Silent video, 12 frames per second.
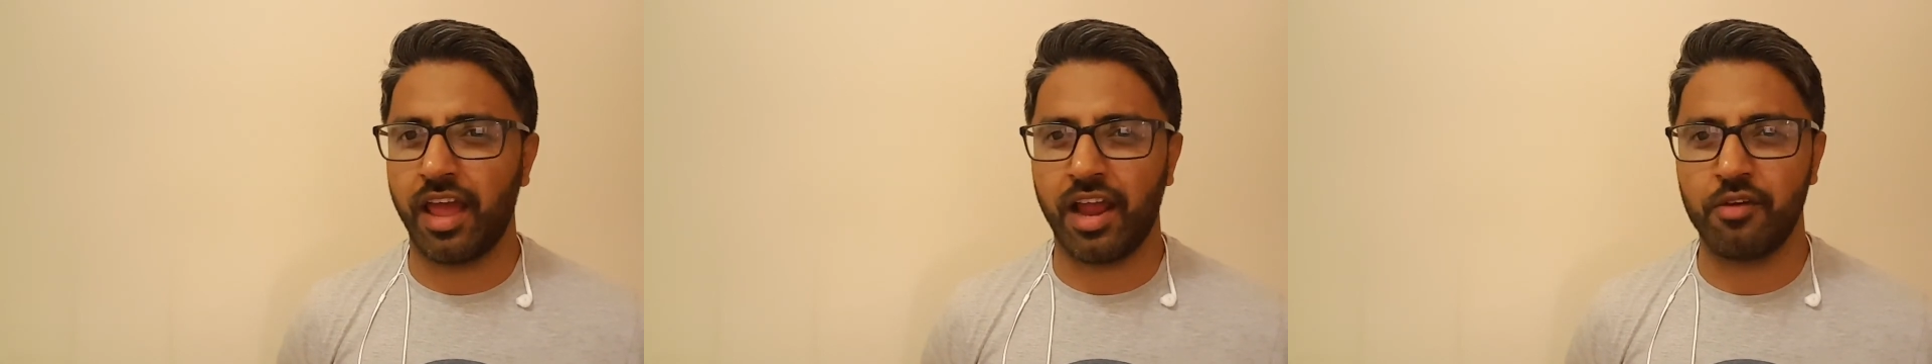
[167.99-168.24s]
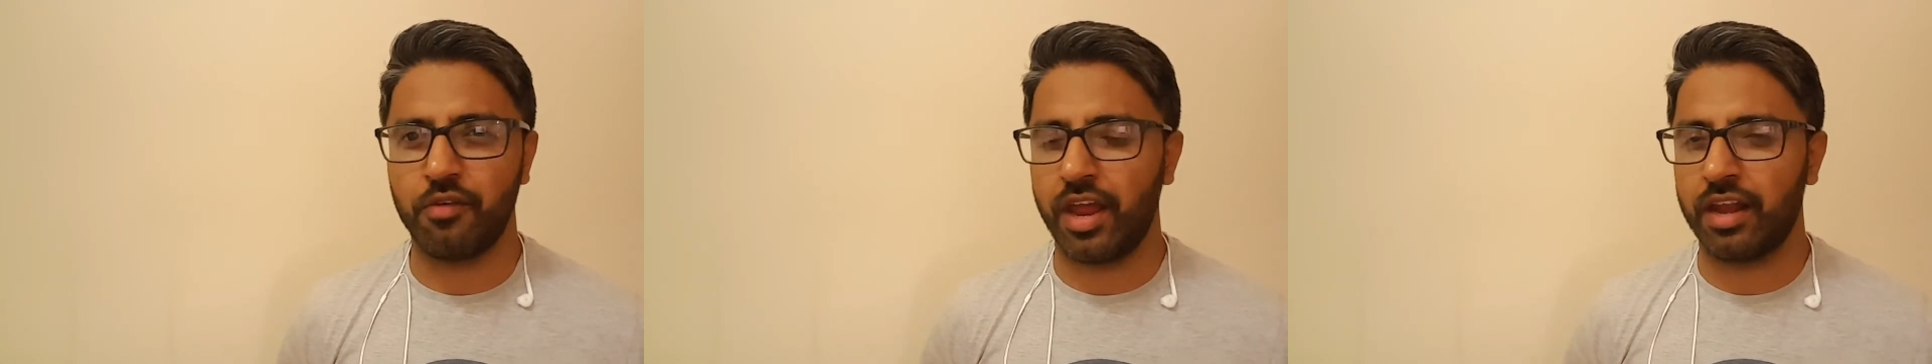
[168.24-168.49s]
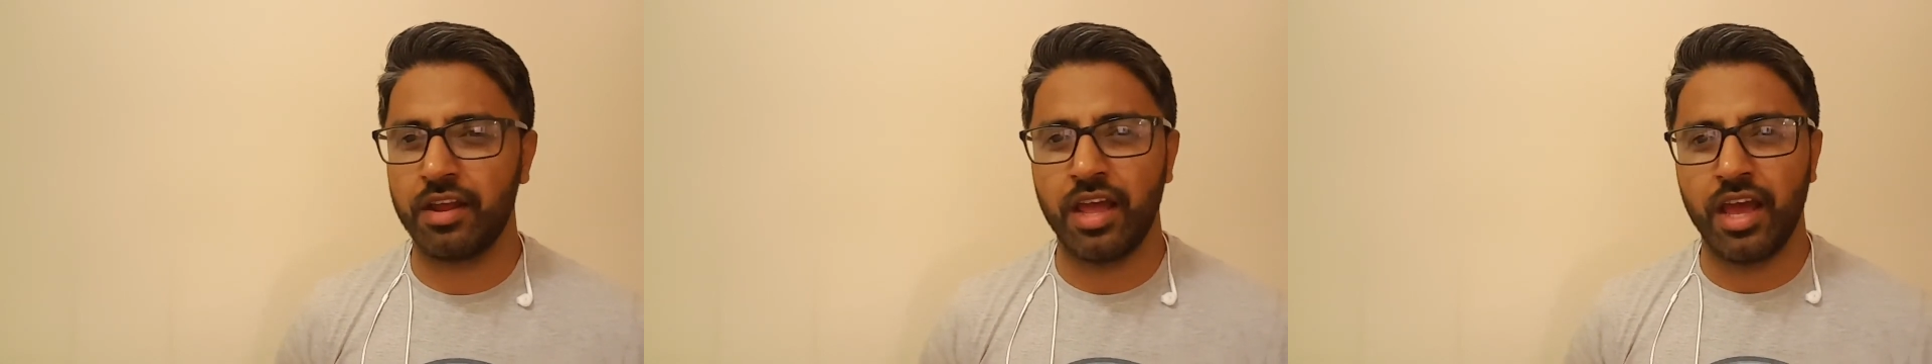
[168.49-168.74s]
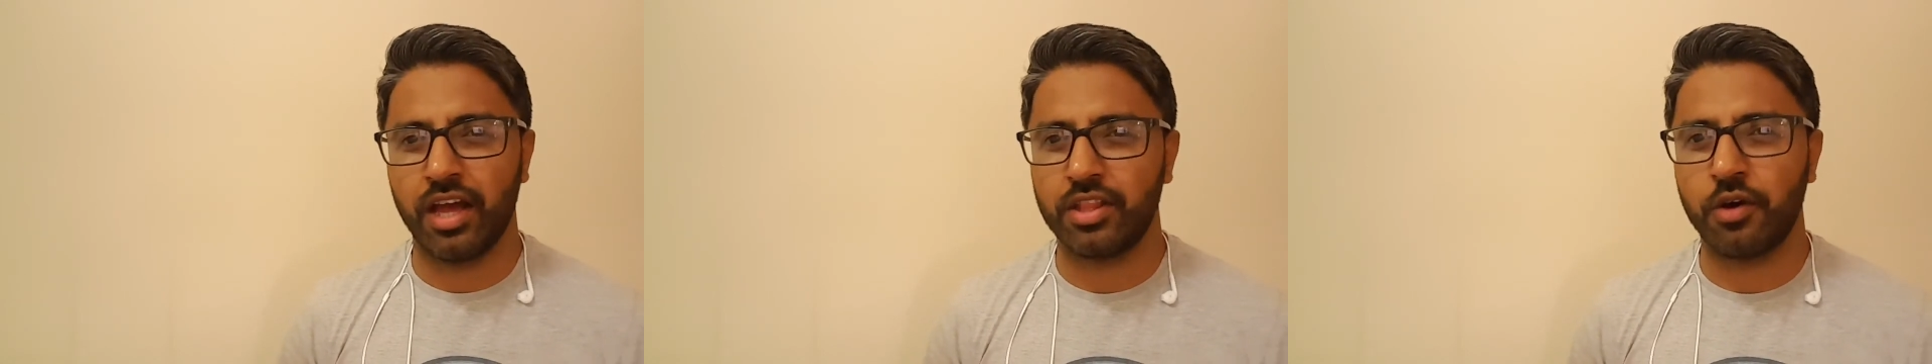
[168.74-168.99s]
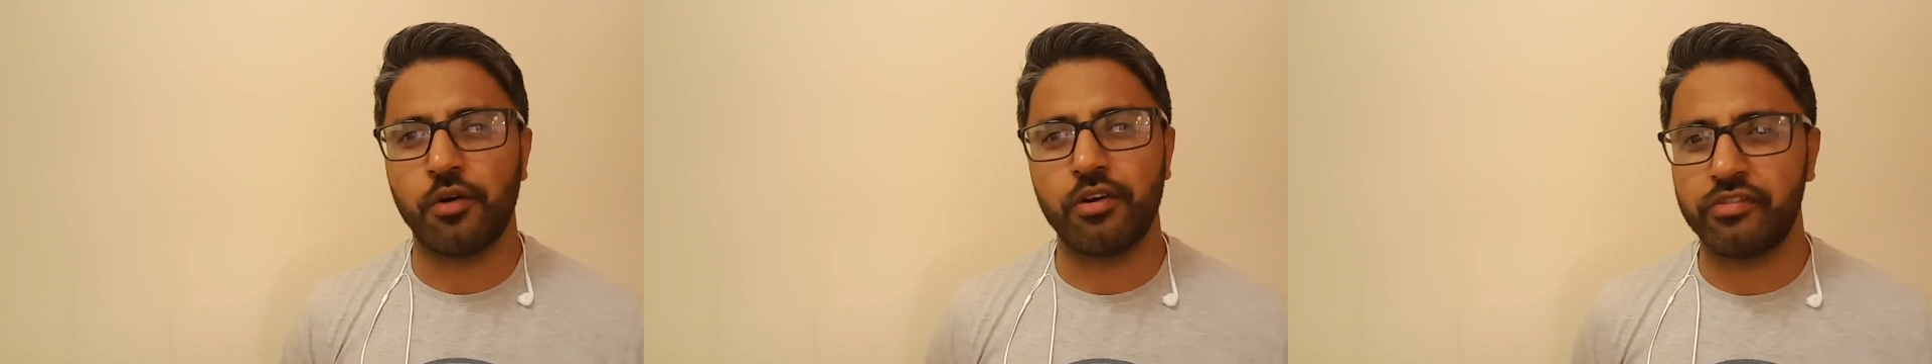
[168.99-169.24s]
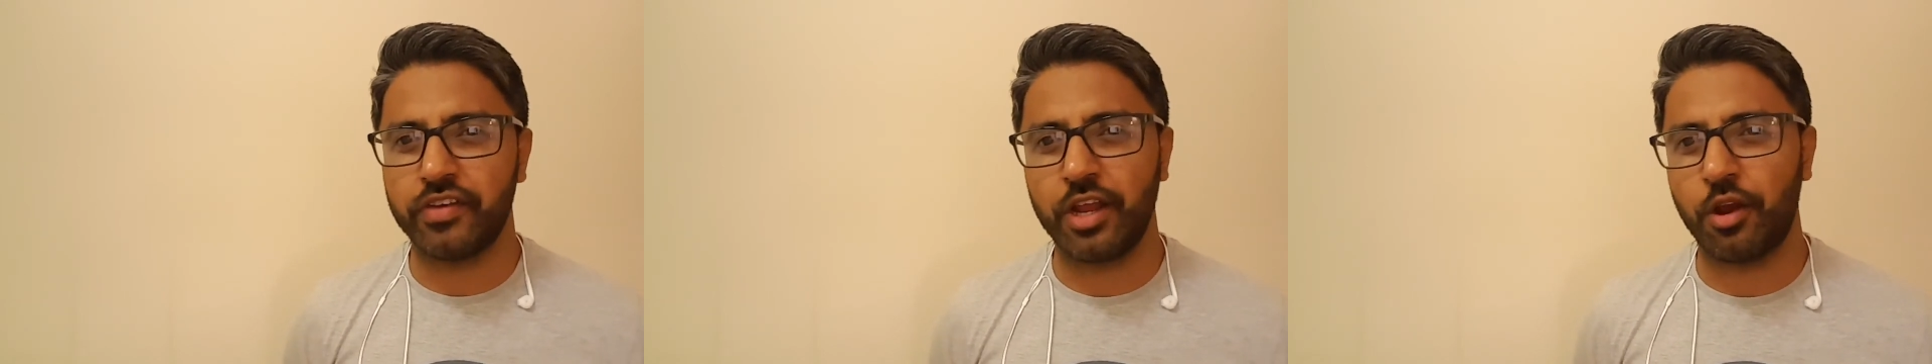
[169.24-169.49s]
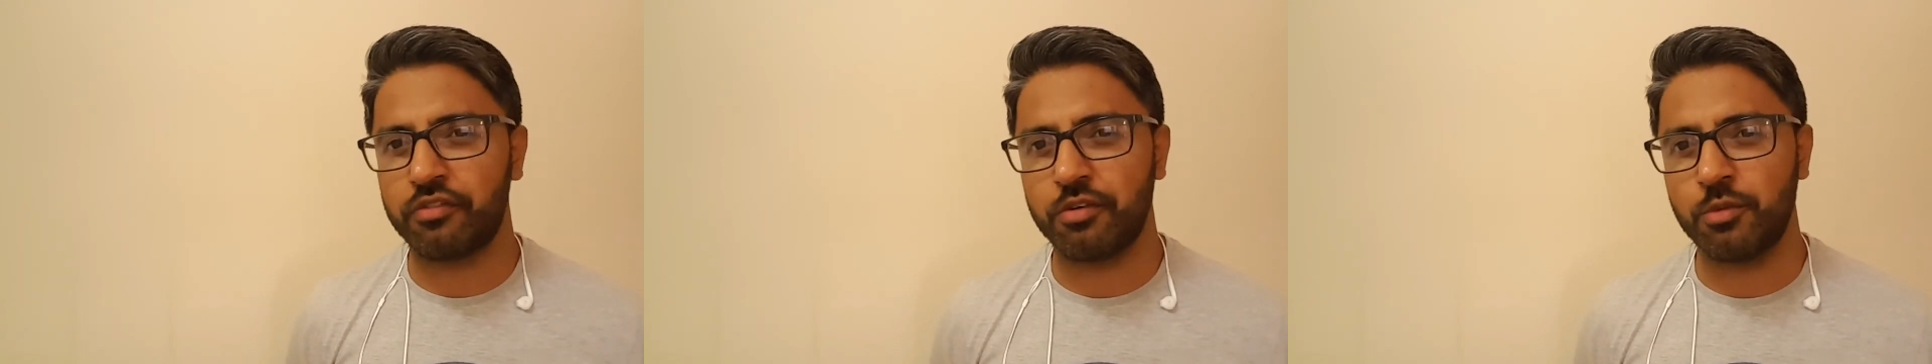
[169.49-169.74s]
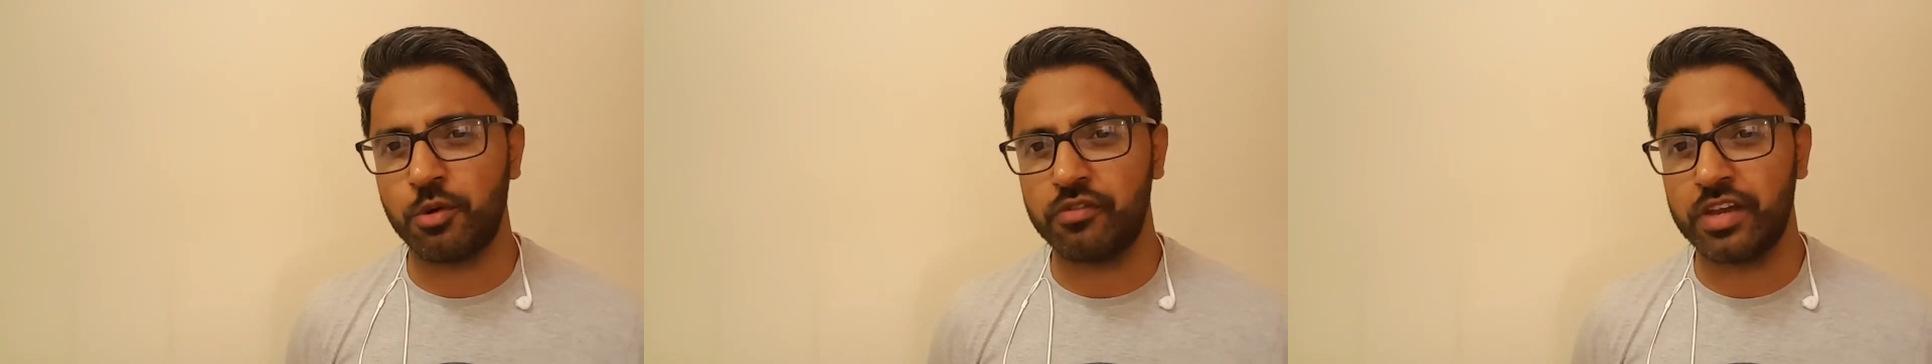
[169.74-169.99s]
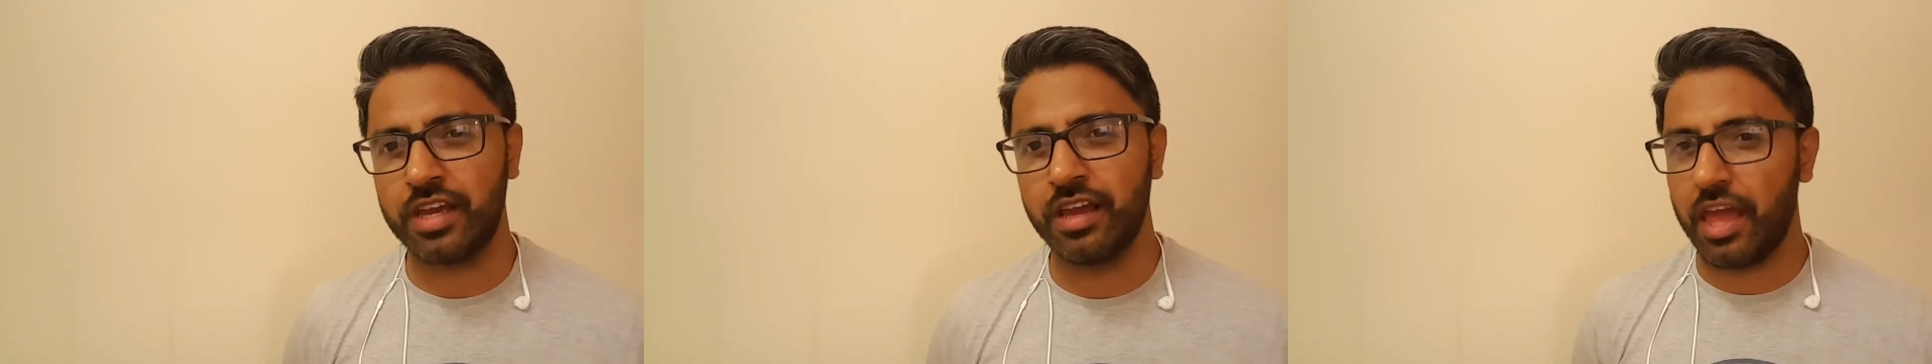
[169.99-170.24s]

elevate the whole feel of a movie.